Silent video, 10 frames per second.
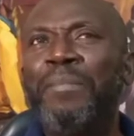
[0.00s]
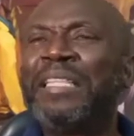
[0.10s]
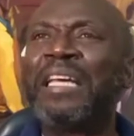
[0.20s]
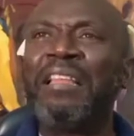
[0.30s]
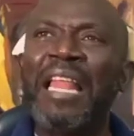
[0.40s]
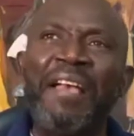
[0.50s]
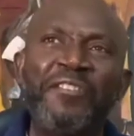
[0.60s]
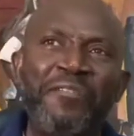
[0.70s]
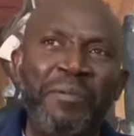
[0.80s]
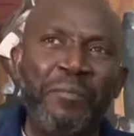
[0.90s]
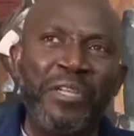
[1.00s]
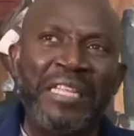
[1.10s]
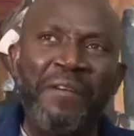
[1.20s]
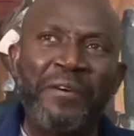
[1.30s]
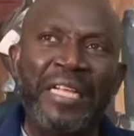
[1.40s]
better the lives of people
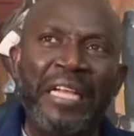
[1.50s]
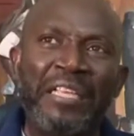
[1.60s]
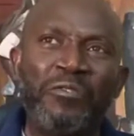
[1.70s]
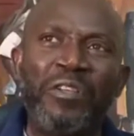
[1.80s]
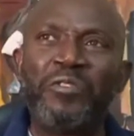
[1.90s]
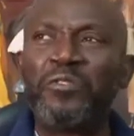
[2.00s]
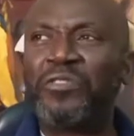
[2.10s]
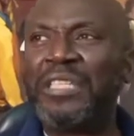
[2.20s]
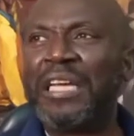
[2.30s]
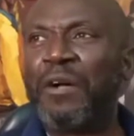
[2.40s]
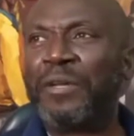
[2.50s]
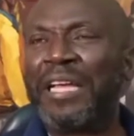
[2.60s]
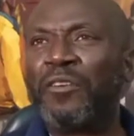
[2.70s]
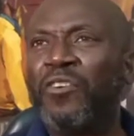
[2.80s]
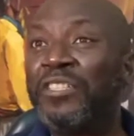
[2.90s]
in Africa, so that, to see how we
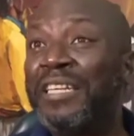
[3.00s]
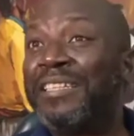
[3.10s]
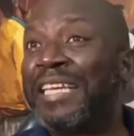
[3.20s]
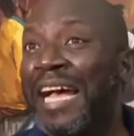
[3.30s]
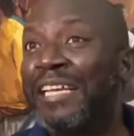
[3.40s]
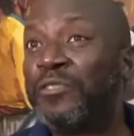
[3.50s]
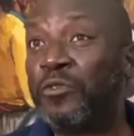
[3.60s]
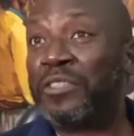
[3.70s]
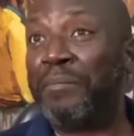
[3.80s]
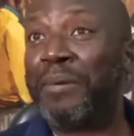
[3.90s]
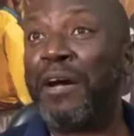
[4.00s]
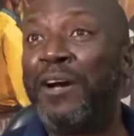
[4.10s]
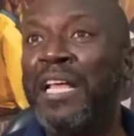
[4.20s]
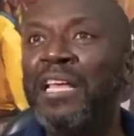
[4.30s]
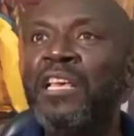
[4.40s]
can conscientize those in
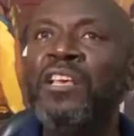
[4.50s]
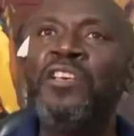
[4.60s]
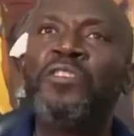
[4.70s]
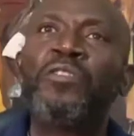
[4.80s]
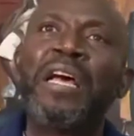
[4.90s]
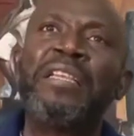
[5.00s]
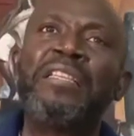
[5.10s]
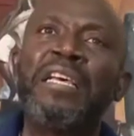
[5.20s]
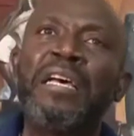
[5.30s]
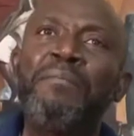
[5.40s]
power, so that